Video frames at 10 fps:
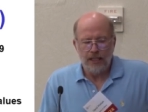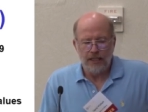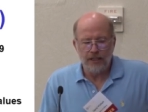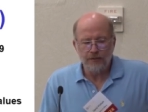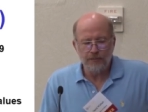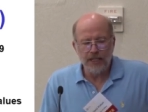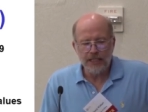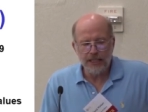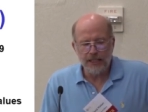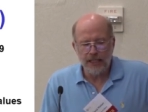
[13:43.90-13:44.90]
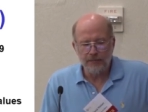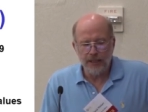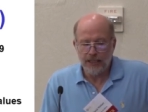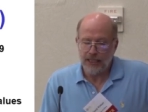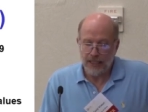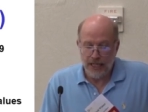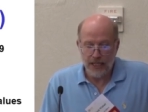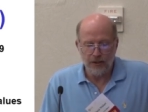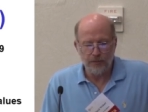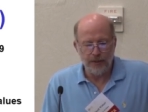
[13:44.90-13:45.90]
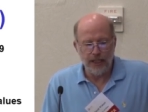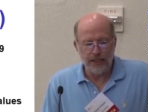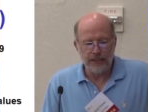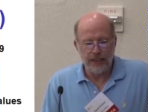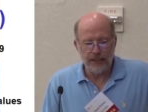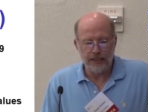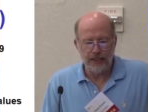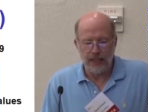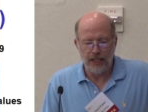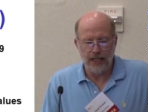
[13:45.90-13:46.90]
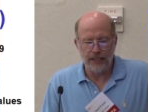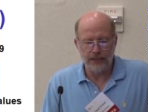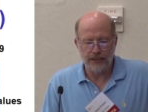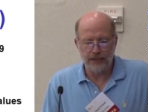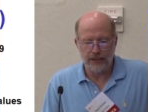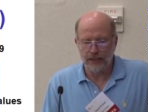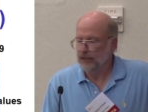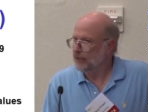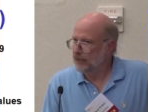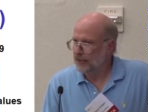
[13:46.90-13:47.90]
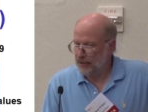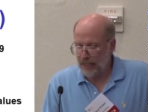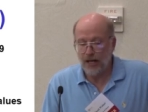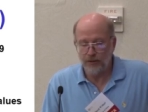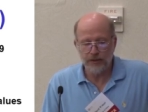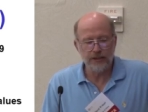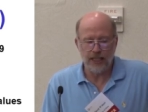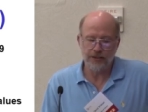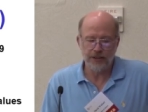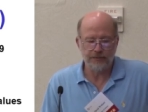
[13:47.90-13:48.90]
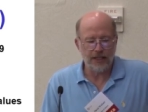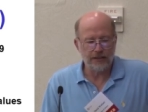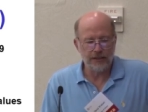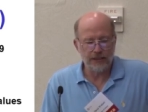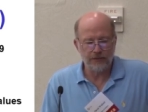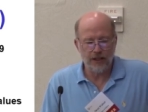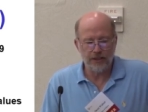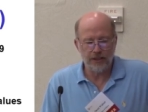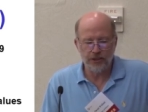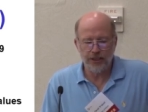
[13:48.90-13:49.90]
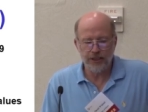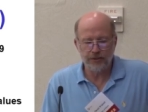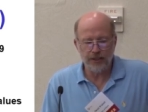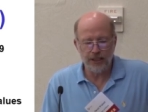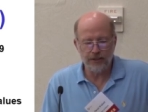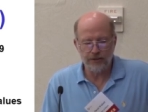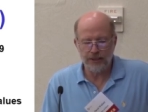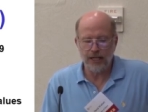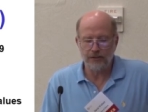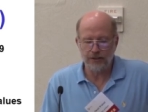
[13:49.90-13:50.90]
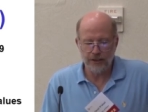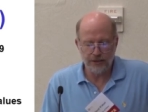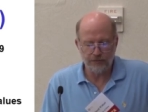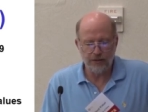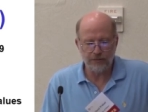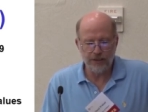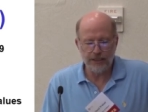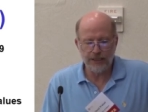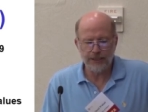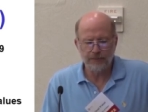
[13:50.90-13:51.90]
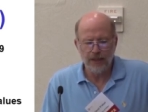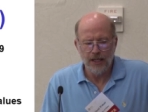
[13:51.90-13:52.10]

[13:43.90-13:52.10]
The information in the database, again, open access, has hundreds of thousands of concentration values, thousands of references.